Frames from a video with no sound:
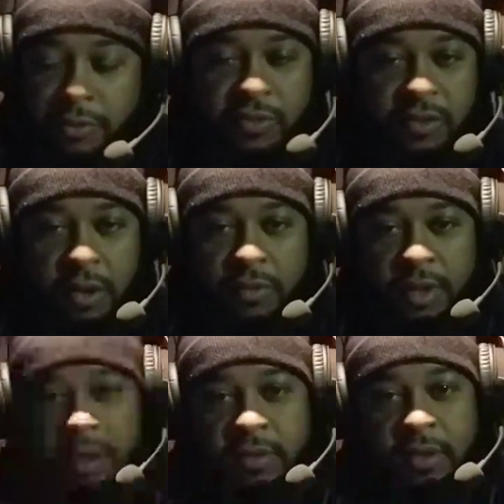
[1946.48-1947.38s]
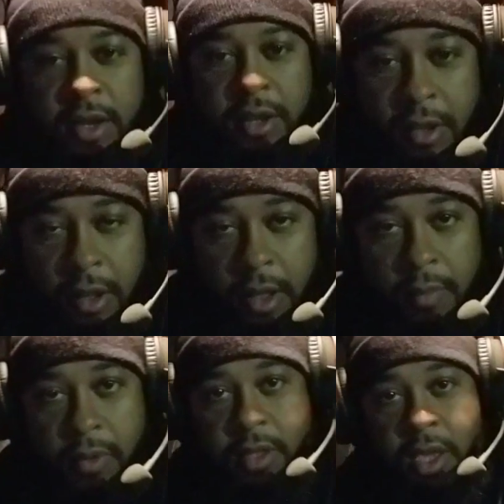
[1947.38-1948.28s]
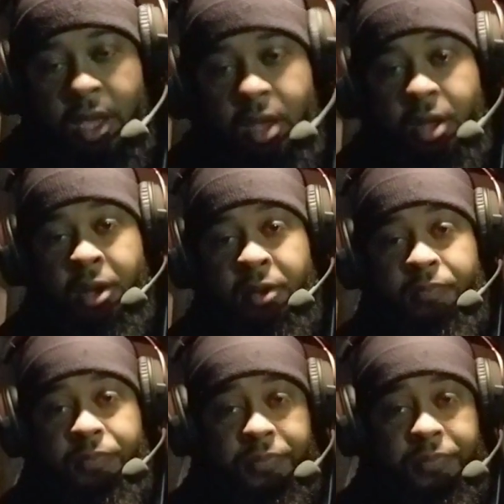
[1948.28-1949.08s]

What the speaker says: do certain things in it. But yeah,